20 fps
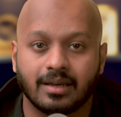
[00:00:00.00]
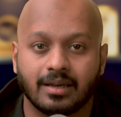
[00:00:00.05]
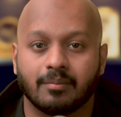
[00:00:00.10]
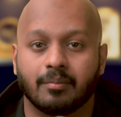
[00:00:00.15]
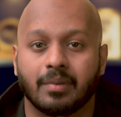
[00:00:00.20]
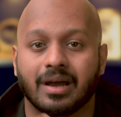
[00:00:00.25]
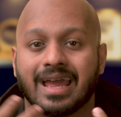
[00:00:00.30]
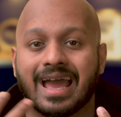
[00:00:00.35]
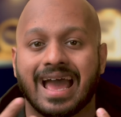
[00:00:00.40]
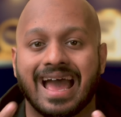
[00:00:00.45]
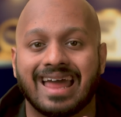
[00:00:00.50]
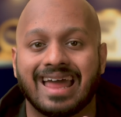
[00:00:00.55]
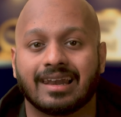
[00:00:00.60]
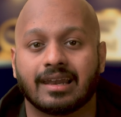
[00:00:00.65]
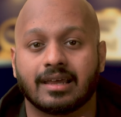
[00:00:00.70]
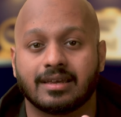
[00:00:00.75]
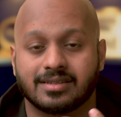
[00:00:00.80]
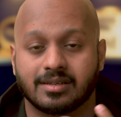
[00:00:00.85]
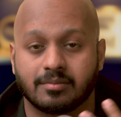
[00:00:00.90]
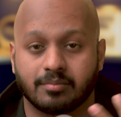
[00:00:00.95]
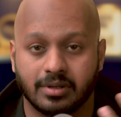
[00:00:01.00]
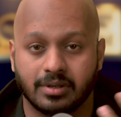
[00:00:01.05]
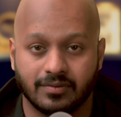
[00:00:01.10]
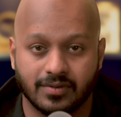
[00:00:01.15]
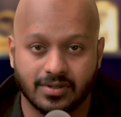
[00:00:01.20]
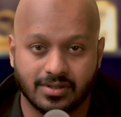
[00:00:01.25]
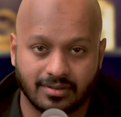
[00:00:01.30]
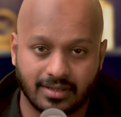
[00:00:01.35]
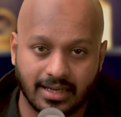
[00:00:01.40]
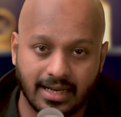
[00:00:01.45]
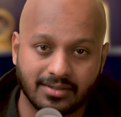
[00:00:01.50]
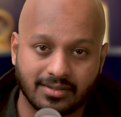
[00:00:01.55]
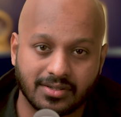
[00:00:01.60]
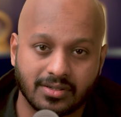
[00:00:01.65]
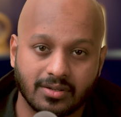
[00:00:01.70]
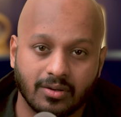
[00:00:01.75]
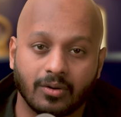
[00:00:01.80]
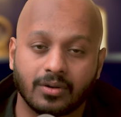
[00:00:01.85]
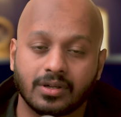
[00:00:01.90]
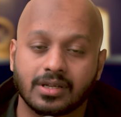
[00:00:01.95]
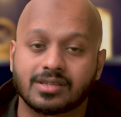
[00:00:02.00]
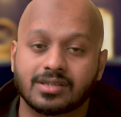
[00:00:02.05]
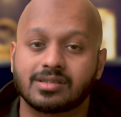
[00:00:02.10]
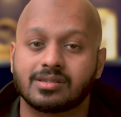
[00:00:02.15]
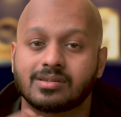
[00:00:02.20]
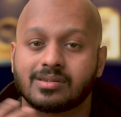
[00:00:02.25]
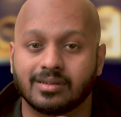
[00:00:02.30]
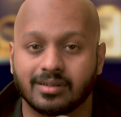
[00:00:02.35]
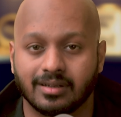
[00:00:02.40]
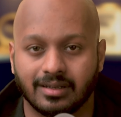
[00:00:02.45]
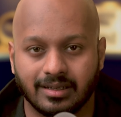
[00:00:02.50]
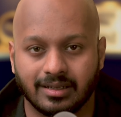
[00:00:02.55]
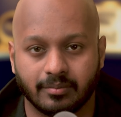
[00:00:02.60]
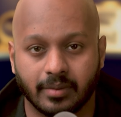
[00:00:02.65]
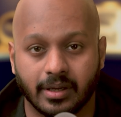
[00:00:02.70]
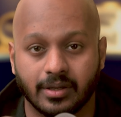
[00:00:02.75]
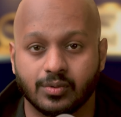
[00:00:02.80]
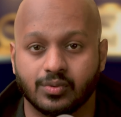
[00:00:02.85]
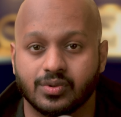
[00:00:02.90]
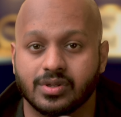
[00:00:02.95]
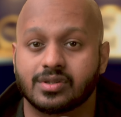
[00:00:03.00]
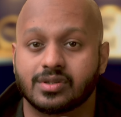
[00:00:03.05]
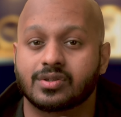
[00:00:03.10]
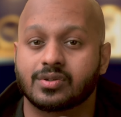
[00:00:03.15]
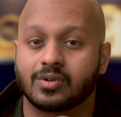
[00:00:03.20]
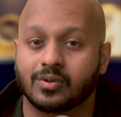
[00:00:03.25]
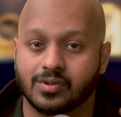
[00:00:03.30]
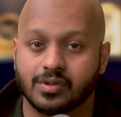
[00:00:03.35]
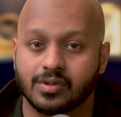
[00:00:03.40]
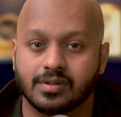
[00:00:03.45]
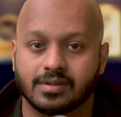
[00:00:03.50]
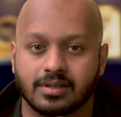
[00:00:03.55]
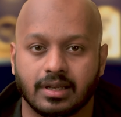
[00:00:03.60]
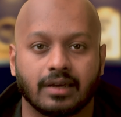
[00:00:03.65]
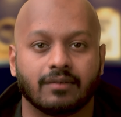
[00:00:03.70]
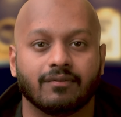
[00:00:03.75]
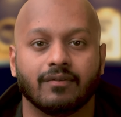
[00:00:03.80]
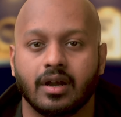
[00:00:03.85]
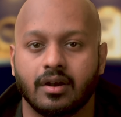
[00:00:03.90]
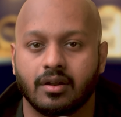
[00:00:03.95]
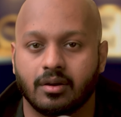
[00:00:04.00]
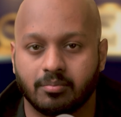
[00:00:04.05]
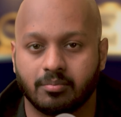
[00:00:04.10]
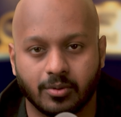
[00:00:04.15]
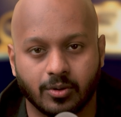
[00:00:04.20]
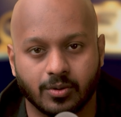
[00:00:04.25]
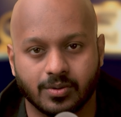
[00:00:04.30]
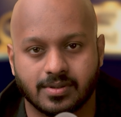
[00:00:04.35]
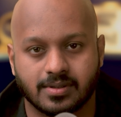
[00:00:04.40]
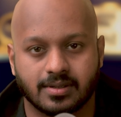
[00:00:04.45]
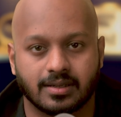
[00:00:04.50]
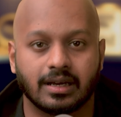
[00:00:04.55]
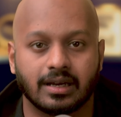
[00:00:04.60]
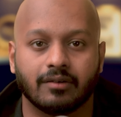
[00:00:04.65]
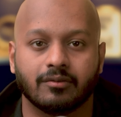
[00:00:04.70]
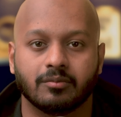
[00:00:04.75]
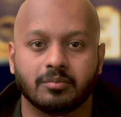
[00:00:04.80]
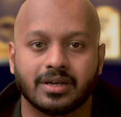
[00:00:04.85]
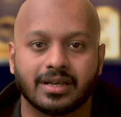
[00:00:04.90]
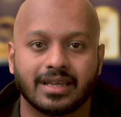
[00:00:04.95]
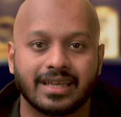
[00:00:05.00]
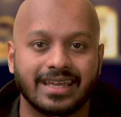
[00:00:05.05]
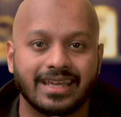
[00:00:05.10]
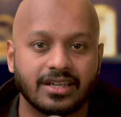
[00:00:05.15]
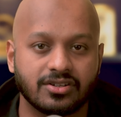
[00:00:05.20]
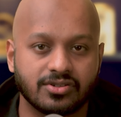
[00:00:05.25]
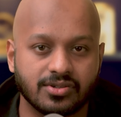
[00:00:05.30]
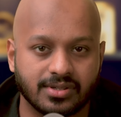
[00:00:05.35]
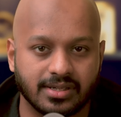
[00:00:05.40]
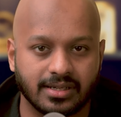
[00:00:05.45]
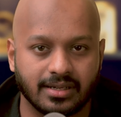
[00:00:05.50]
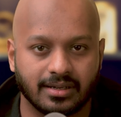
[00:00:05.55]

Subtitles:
by analyzing previous threats or externally by using sources like vendor reports, government agency